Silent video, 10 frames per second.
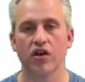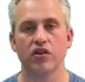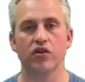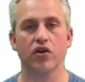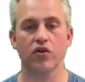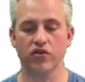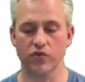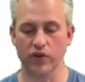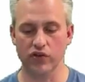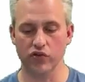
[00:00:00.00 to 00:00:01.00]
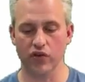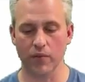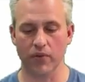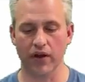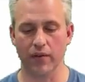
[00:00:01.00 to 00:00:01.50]
You'll notice that we do
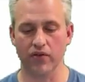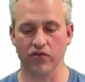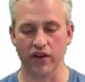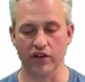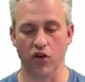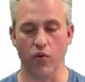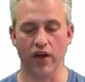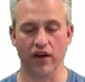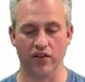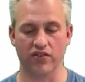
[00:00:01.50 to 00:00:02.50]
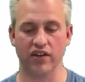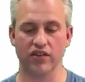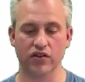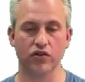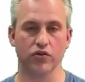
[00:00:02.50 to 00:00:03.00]
let players like go in and see the
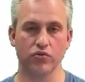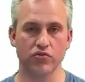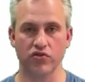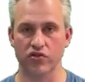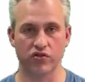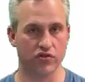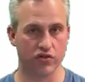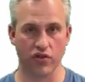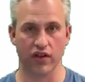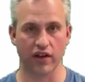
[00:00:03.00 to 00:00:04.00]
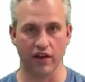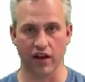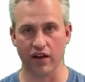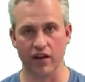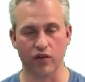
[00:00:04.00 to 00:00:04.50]
clues just so they can
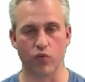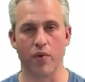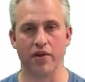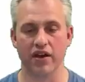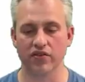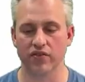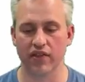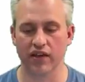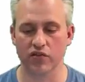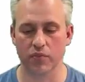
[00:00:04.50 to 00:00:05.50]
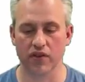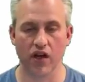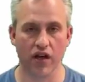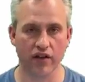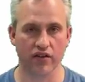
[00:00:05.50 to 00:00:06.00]
like reminisce and things, but the
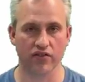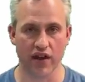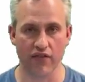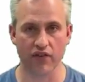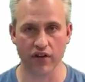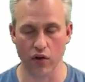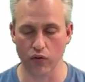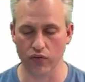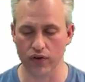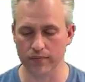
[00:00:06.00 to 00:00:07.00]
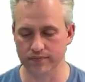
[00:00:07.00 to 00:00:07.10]
hunt is definitely over.